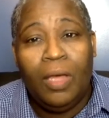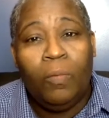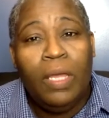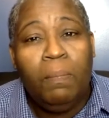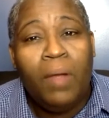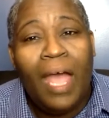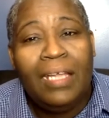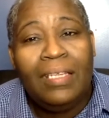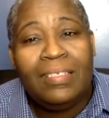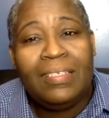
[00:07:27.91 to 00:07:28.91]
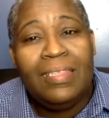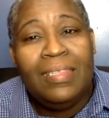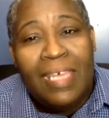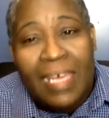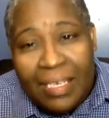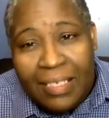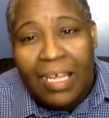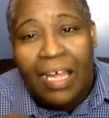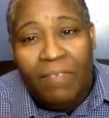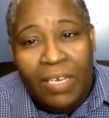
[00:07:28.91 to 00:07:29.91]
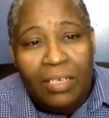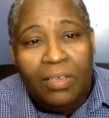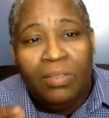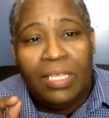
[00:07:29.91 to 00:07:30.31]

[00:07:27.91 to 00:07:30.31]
We practice this covenantal